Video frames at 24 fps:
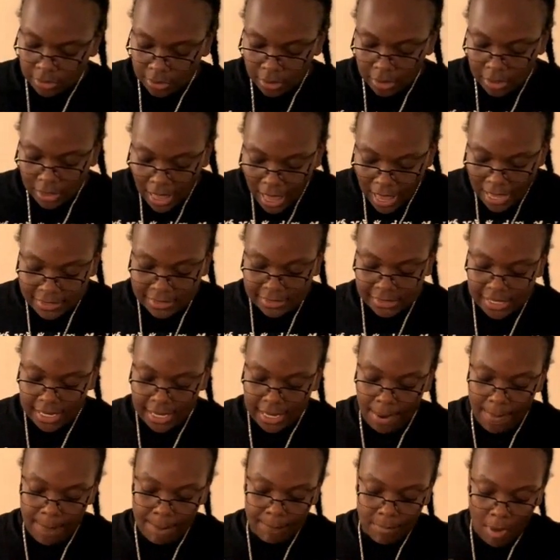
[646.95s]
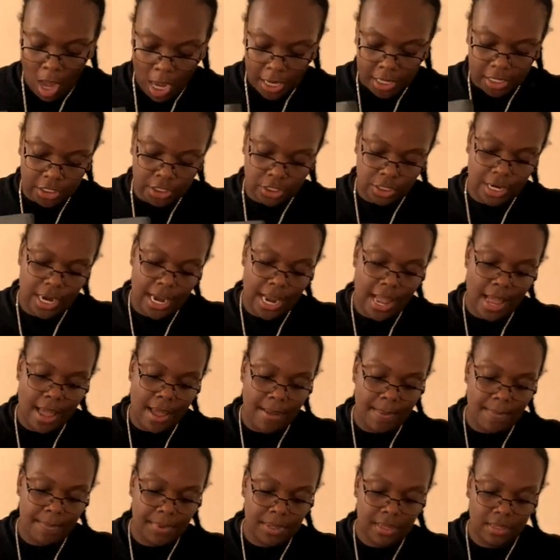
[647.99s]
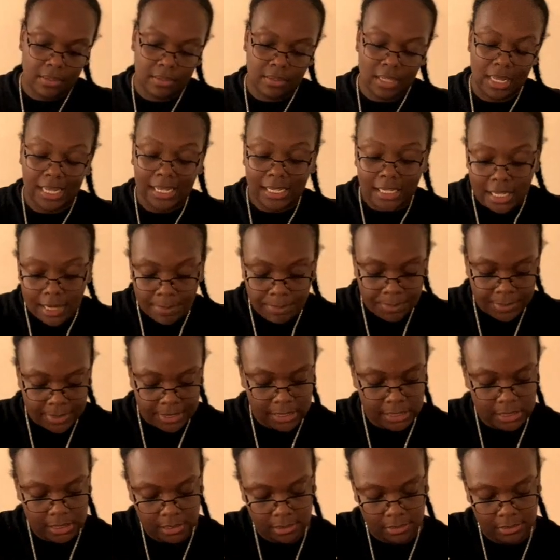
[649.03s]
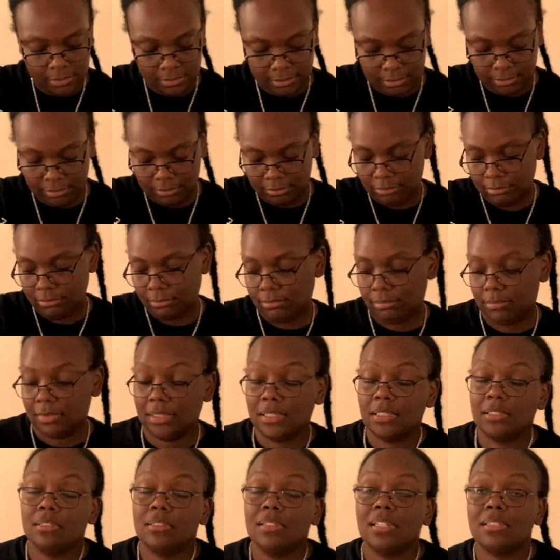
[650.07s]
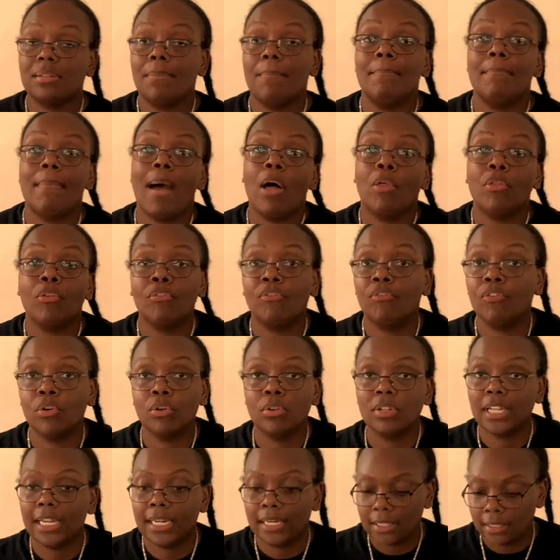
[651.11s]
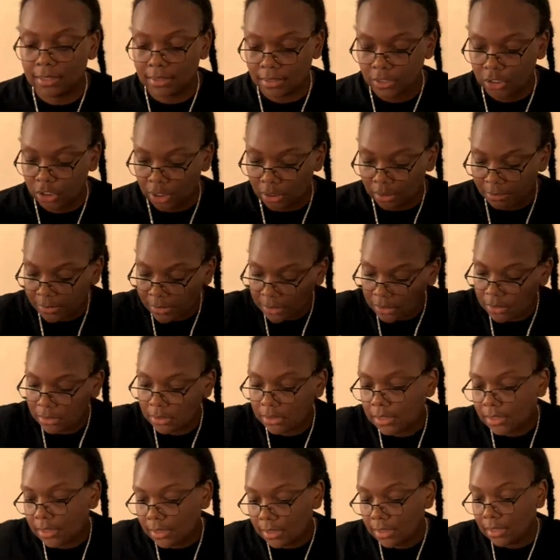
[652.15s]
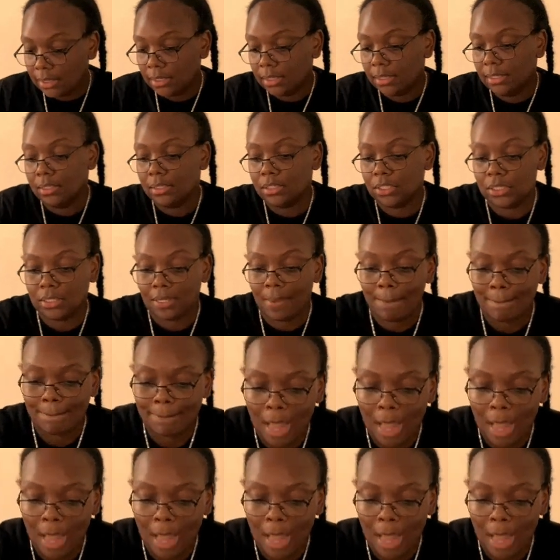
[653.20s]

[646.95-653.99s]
classic monogram Eclipse. That's a mouthful, ladies and gentlemen. Just a